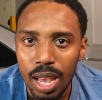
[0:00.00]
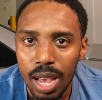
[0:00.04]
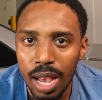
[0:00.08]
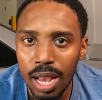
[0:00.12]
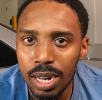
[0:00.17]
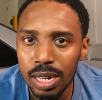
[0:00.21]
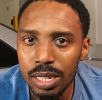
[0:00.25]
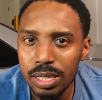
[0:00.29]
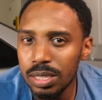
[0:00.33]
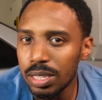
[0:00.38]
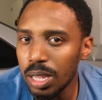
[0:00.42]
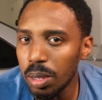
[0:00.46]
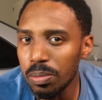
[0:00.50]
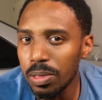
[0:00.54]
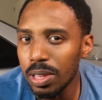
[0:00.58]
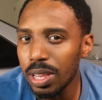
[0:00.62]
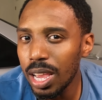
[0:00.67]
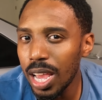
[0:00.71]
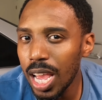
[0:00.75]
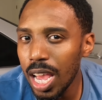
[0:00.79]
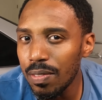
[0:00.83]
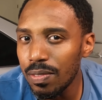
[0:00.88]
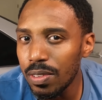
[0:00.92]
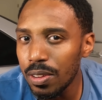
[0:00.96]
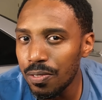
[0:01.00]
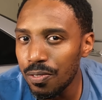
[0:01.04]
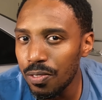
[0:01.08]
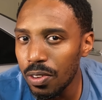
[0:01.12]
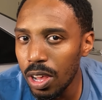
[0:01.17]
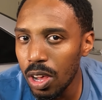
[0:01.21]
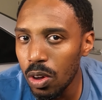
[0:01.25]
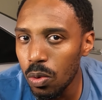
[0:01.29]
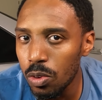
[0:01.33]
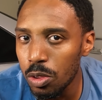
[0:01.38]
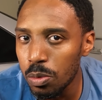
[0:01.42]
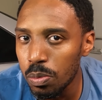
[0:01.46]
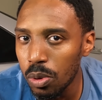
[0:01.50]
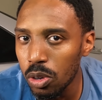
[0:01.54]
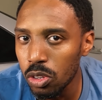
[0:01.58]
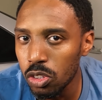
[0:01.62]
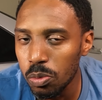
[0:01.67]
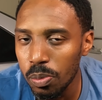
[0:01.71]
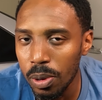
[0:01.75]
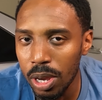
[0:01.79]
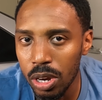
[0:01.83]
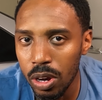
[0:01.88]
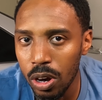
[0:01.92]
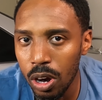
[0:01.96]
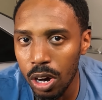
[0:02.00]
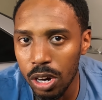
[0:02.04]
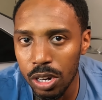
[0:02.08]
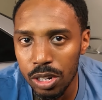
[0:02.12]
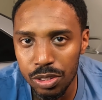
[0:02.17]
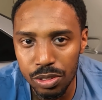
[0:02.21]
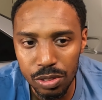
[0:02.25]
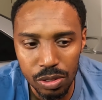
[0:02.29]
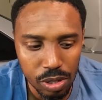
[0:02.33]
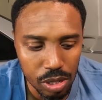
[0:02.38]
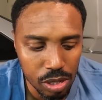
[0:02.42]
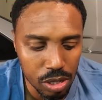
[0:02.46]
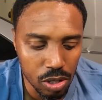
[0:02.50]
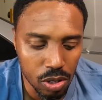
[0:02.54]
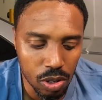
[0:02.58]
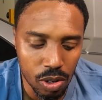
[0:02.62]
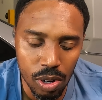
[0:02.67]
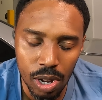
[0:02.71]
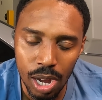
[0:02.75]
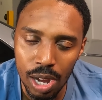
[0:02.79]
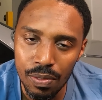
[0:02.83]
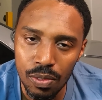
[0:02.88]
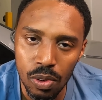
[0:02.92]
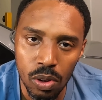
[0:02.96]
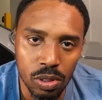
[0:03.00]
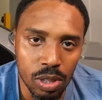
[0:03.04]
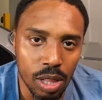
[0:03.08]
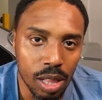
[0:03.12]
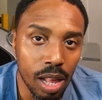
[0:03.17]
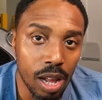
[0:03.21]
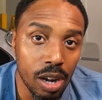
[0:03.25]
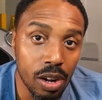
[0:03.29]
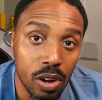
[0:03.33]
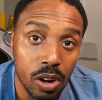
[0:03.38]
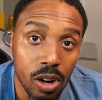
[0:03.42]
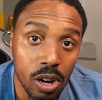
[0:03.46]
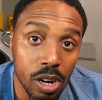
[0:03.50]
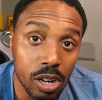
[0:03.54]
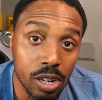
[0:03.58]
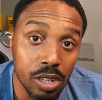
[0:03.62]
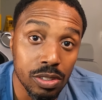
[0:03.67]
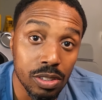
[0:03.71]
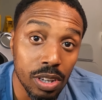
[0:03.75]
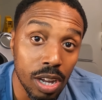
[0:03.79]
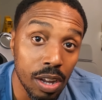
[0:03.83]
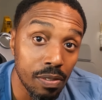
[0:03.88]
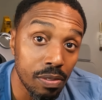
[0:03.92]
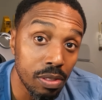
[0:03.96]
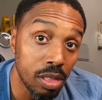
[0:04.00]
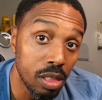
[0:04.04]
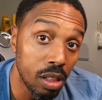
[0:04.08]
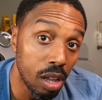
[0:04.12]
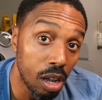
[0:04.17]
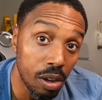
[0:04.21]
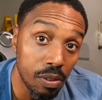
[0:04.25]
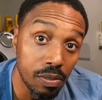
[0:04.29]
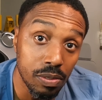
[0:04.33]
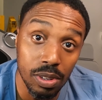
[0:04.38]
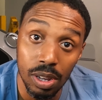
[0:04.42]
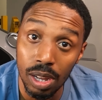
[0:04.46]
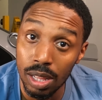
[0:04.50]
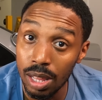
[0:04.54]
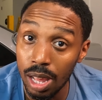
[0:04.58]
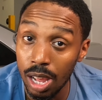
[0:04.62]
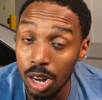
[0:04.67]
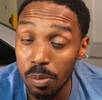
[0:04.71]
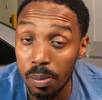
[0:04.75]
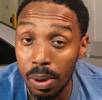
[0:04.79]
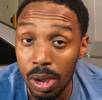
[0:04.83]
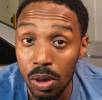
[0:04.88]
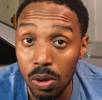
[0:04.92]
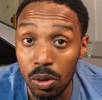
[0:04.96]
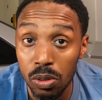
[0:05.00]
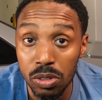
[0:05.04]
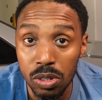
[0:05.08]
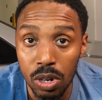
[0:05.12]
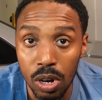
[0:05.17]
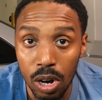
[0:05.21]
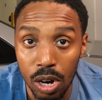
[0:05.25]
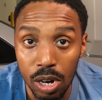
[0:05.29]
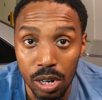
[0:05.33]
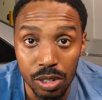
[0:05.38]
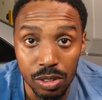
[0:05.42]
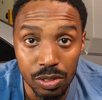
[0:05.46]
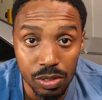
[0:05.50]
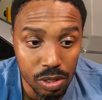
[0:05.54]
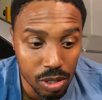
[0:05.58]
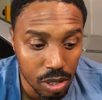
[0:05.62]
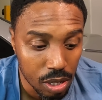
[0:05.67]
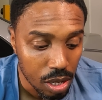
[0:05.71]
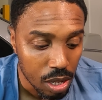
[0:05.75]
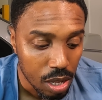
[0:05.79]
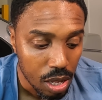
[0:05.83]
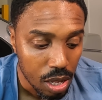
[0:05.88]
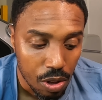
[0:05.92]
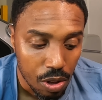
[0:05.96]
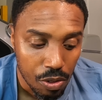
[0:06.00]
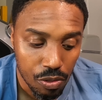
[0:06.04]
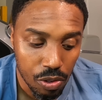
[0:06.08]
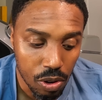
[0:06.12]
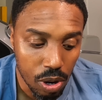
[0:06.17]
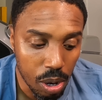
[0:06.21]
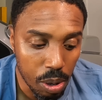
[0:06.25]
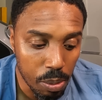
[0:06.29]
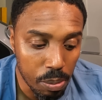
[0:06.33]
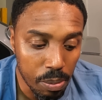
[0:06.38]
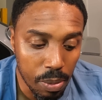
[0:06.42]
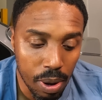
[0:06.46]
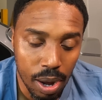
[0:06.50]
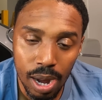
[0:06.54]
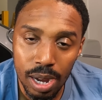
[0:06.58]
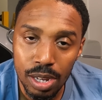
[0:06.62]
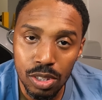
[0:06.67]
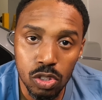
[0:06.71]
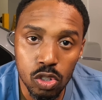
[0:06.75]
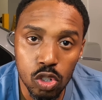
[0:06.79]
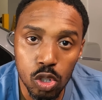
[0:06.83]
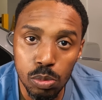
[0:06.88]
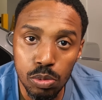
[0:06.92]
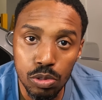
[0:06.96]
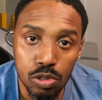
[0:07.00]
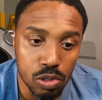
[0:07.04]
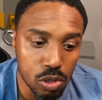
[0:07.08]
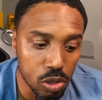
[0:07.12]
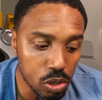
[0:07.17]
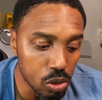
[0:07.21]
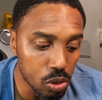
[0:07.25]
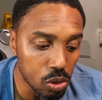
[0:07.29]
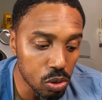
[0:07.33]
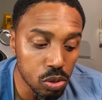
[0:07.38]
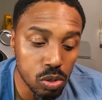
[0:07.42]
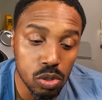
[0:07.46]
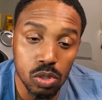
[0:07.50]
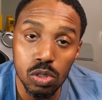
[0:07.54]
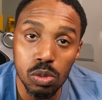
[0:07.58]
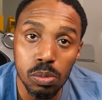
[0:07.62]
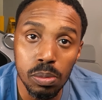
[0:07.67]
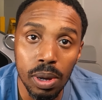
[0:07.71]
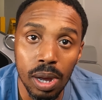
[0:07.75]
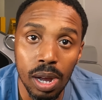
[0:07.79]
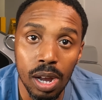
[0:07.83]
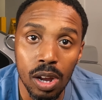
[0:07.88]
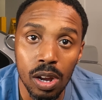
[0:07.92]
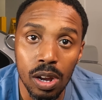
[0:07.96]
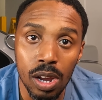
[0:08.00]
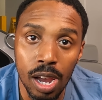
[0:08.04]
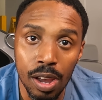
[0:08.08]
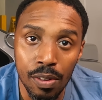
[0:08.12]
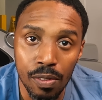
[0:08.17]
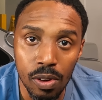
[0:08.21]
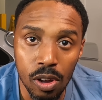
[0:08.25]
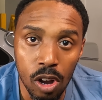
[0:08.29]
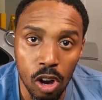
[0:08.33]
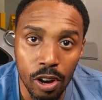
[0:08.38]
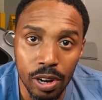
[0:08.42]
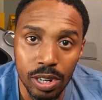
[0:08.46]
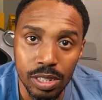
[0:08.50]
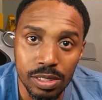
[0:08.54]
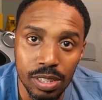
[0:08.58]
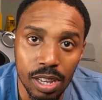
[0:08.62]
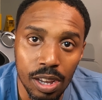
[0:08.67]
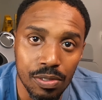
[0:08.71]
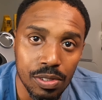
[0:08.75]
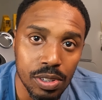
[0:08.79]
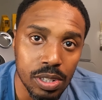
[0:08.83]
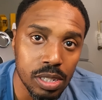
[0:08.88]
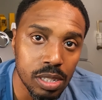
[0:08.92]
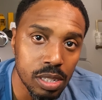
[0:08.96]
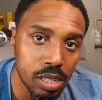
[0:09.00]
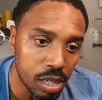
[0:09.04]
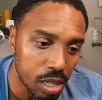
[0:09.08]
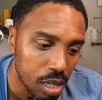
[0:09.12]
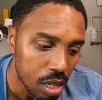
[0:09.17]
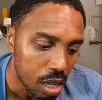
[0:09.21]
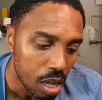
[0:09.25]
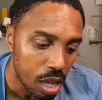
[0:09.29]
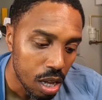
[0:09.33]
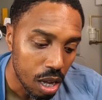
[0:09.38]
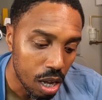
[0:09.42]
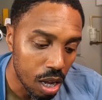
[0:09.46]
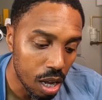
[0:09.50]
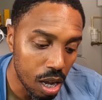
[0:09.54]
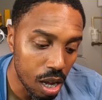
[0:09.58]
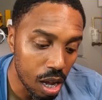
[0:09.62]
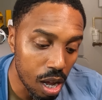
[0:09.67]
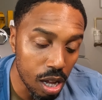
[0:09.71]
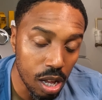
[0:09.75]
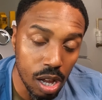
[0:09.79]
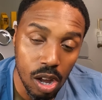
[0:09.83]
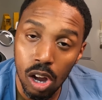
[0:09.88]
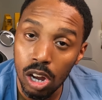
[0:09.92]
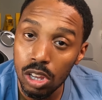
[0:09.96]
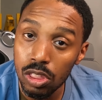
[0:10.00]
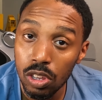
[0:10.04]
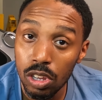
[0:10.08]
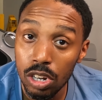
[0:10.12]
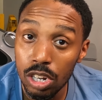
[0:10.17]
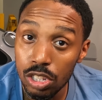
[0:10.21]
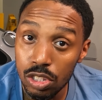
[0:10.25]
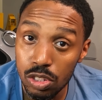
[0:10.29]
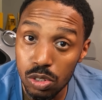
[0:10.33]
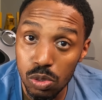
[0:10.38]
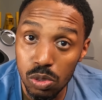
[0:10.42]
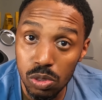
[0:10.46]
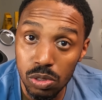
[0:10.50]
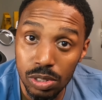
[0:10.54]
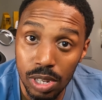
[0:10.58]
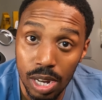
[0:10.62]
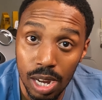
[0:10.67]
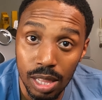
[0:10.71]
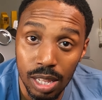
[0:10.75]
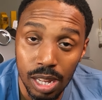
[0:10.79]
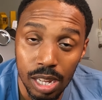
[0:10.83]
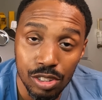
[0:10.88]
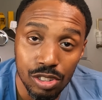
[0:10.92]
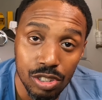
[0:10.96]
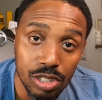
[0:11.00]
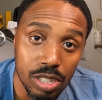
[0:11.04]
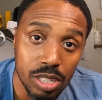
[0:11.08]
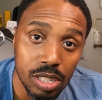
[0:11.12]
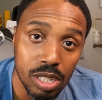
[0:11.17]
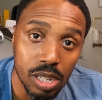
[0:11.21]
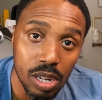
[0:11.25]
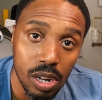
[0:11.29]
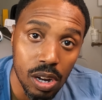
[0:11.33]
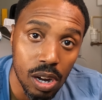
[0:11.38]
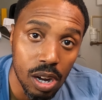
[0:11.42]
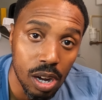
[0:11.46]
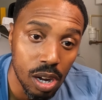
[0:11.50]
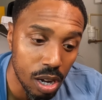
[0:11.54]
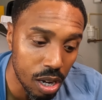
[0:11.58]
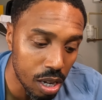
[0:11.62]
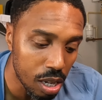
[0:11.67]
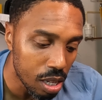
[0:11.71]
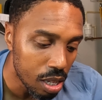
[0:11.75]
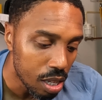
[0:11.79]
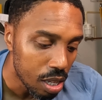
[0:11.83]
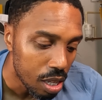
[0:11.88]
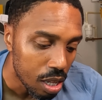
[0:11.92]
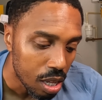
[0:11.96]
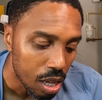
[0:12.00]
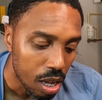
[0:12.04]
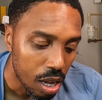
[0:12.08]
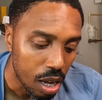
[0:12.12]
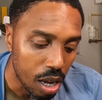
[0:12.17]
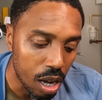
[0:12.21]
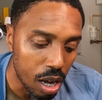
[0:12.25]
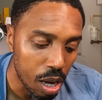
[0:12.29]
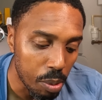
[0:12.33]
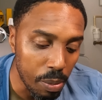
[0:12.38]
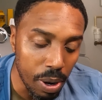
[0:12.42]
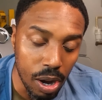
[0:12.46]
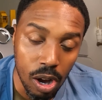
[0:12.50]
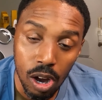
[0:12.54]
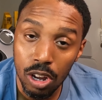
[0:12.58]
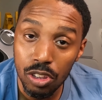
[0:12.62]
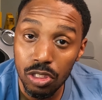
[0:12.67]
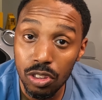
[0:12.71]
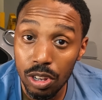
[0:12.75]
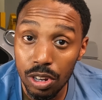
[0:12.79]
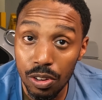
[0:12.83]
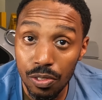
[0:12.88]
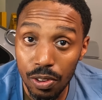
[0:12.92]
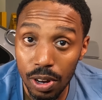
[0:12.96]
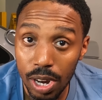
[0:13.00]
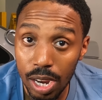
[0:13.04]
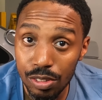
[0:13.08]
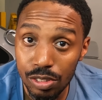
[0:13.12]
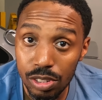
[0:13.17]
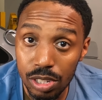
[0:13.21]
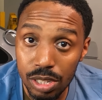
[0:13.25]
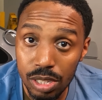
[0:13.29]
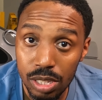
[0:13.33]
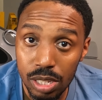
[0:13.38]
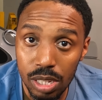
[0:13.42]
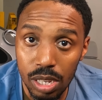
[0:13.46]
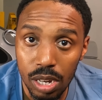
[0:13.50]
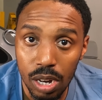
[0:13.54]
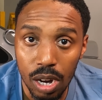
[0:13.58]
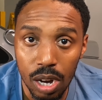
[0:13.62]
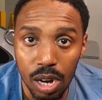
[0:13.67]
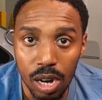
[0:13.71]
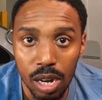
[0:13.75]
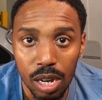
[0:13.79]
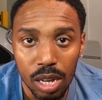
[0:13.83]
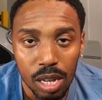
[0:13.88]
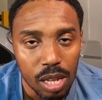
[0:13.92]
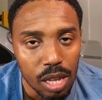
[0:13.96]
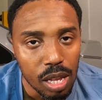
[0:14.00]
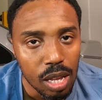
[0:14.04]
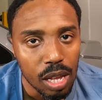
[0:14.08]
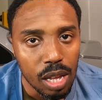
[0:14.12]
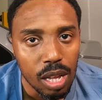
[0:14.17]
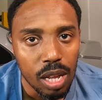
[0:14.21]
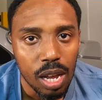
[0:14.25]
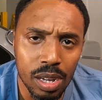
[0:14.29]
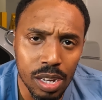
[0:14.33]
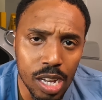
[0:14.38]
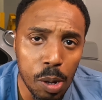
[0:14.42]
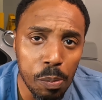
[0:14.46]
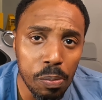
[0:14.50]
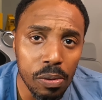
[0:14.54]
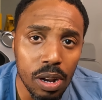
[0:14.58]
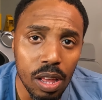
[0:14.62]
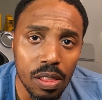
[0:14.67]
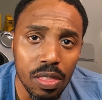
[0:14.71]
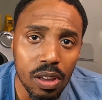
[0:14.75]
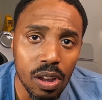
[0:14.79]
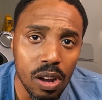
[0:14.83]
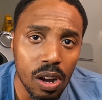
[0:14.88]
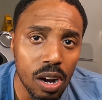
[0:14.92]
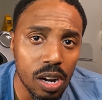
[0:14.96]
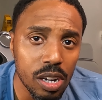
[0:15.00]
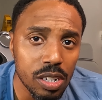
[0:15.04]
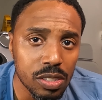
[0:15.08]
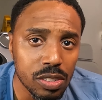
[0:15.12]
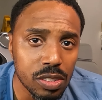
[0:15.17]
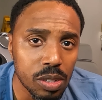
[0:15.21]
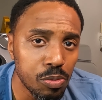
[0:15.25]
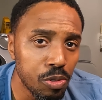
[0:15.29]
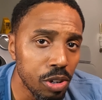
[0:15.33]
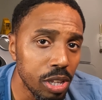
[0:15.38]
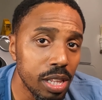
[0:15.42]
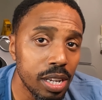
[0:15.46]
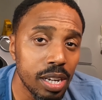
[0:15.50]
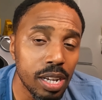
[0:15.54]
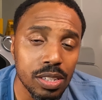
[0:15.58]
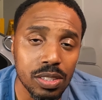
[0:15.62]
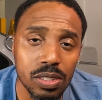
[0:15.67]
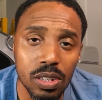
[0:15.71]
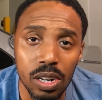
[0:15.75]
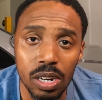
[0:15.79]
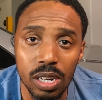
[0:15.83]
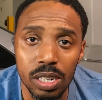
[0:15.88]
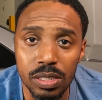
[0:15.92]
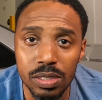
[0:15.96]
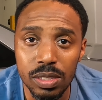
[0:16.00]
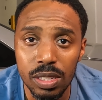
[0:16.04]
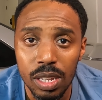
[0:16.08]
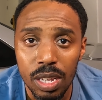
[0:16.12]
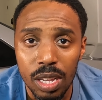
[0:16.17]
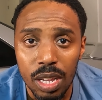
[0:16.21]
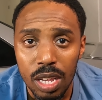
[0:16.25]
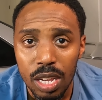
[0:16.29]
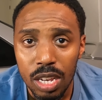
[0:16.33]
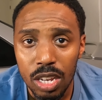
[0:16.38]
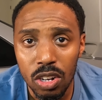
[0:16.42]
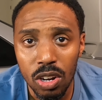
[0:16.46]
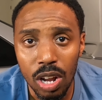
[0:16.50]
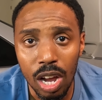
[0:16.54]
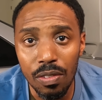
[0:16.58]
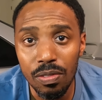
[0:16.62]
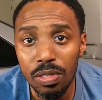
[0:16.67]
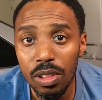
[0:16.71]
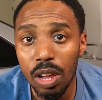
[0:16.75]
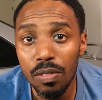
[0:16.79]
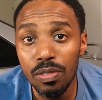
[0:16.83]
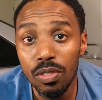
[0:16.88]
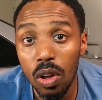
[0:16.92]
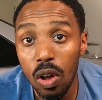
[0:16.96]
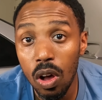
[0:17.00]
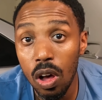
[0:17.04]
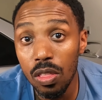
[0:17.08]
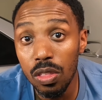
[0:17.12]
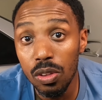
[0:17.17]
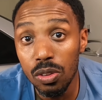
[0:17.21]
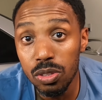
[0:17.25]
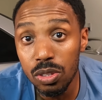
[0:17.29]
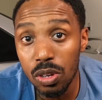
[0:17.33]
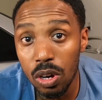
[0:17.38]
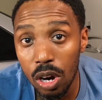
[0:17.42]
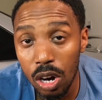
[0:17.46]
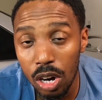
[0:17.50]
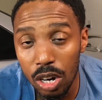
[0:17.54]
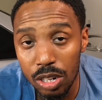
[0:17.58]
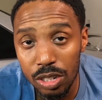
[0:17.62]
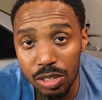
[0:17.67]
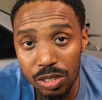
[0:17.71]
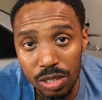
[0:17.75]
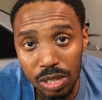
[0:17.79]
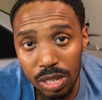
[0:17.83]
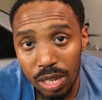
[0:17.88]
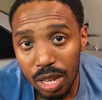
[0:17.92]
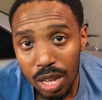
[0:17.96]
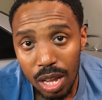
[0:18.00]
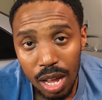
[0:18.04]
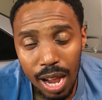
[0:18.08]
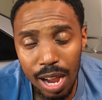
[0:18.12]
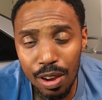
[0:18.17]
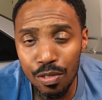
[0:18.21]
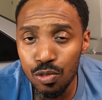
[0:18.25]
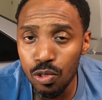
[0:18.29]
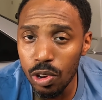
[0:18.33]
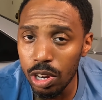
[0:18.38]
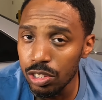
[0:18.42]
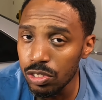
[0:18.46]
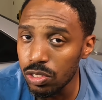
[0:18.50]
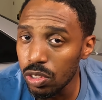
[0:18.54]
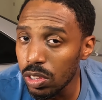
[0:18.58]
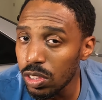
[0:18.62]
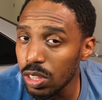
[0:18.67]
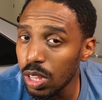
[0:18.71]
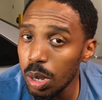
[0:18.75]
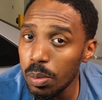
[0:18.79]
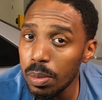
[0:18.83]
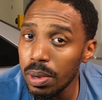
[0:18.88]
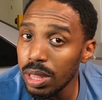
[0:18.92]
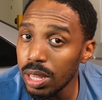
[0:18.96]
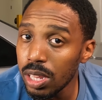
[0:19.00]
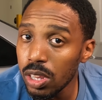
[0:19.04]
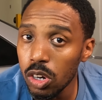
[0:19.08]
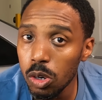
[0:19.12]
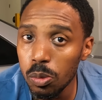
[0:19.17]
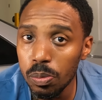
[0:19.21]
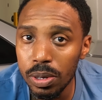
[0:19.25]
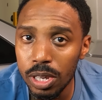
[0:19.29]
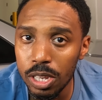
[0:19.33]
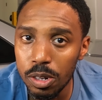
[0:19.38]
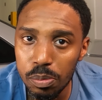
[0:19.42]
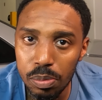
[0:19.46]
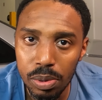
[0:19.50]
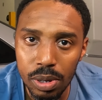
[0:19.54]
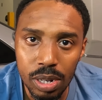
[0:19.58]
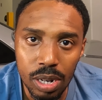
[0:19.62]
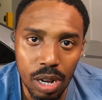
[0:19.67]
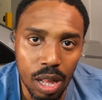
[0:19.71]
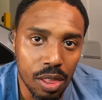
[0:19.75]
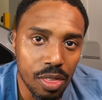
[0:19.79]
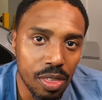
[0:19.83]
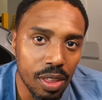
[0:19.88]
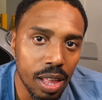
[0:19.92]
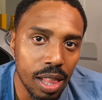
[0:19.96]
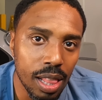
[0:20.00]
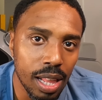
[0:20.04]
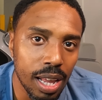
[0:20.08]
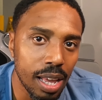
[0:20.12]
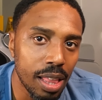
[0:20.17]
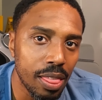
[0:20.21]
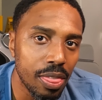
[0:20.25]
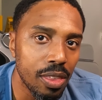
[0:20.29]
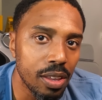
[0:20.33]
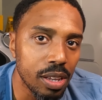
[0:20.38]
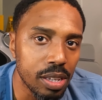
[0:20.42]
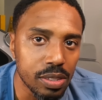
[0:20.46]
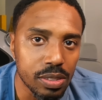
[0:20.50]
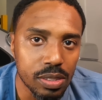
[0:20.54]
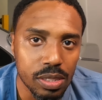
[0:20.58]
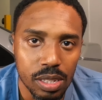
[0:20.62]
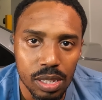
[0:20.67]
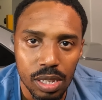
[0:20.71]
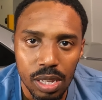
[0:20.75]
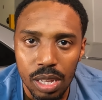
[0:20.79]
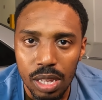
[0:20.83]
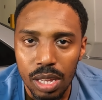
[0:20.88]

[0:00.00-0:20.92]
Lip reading: And it's something I haven't felt with most of my cars. I've owned a lot of cars. I've loved a lot of my old cars, from my Subarus to my RX-7, R32 Skyline GTR, my R35 GTR, a couple other cars, some really nice cars. I've loved all those cars. I've wrenched on them a little bit, but nothing like this.